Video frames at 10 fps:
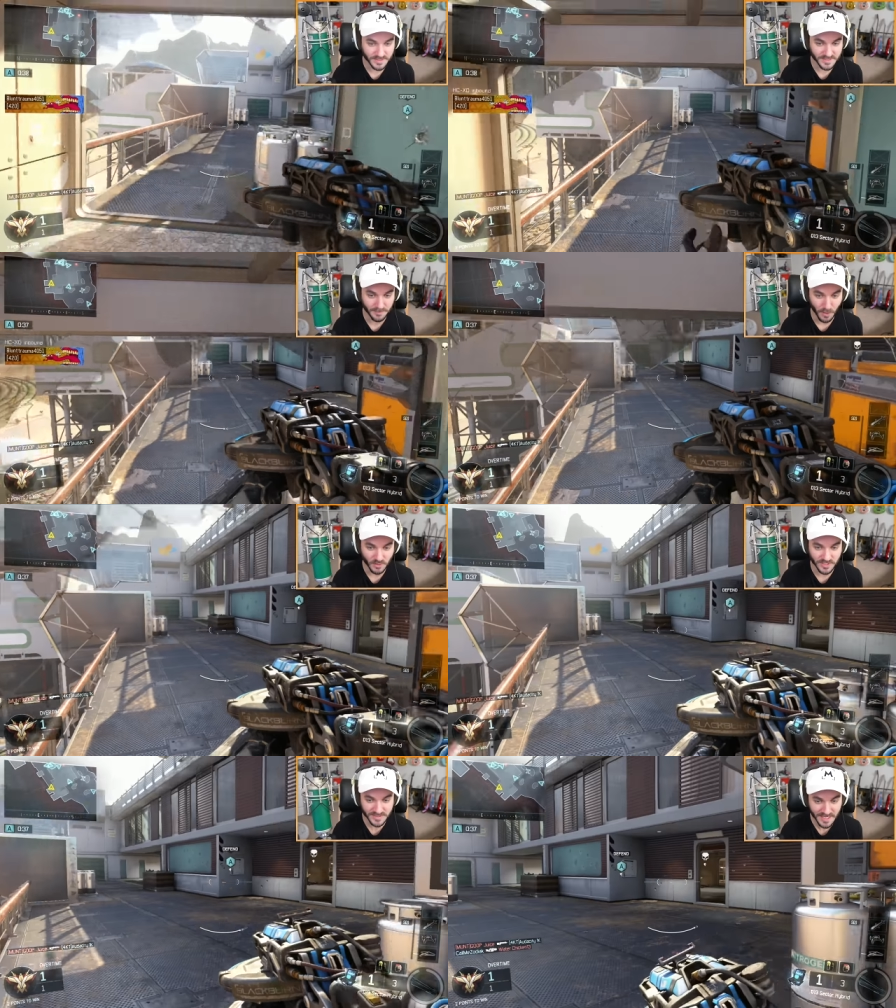is the
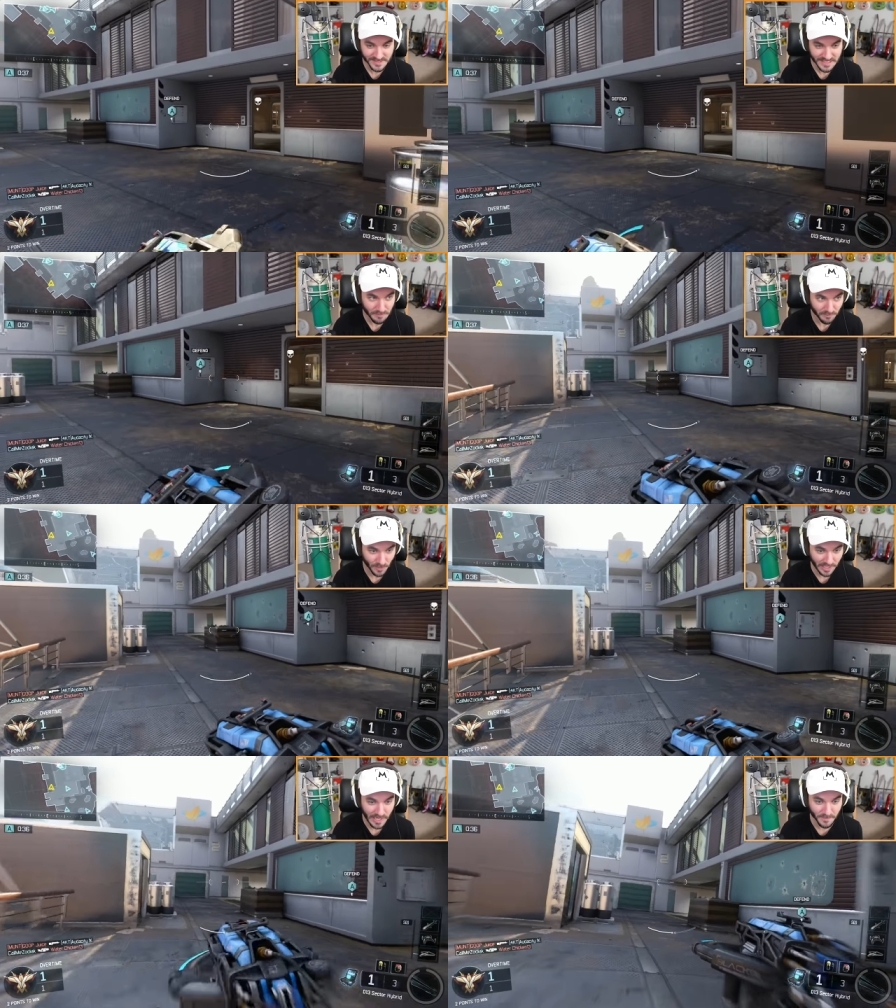most intense game of
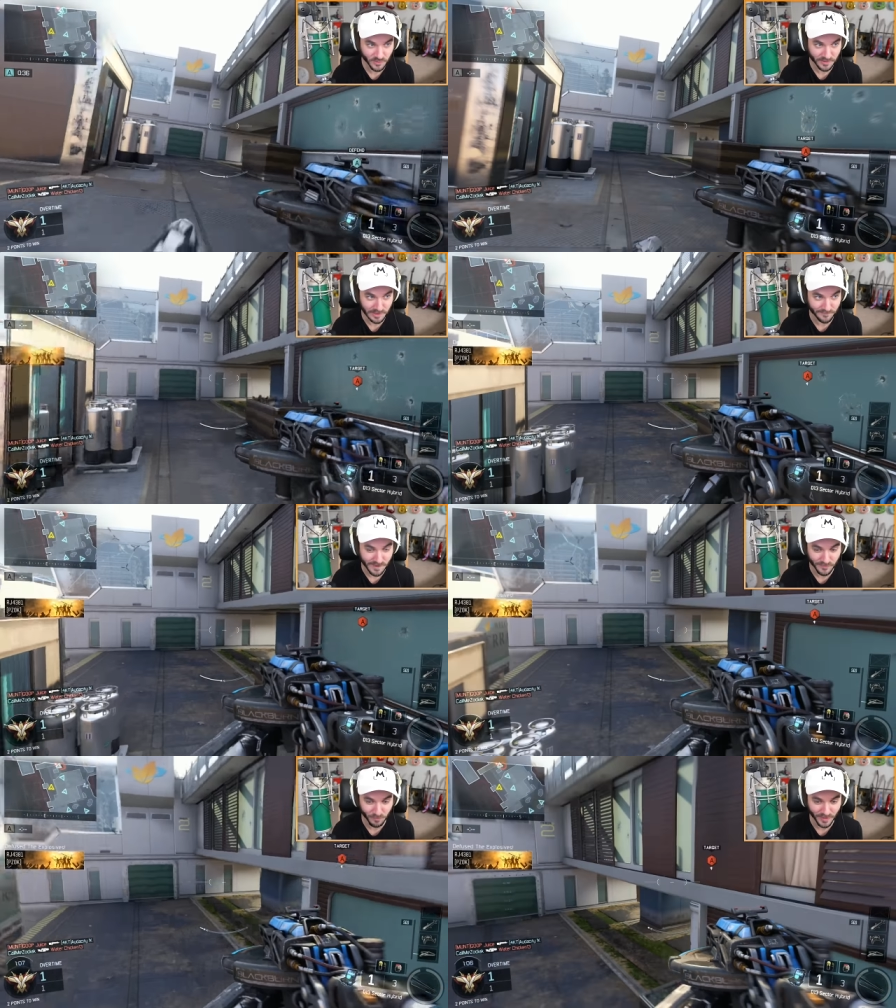Black Ops 3 I think I've
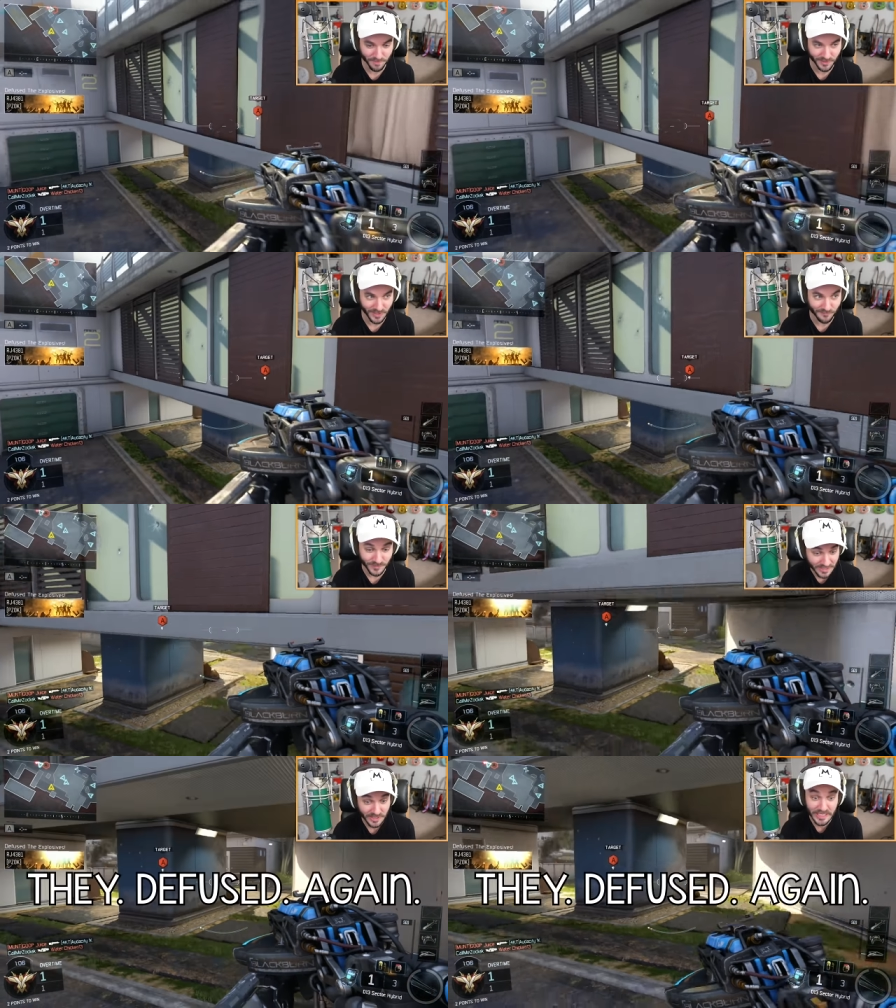ever played in my life.
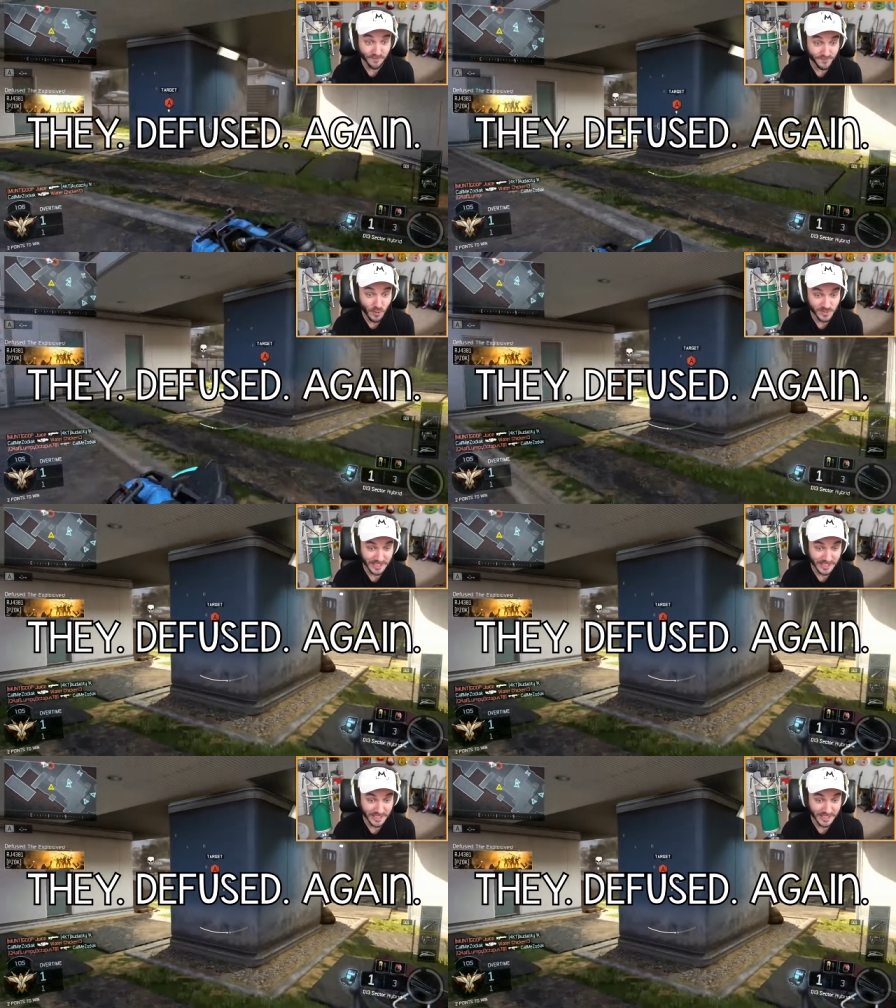They, they defused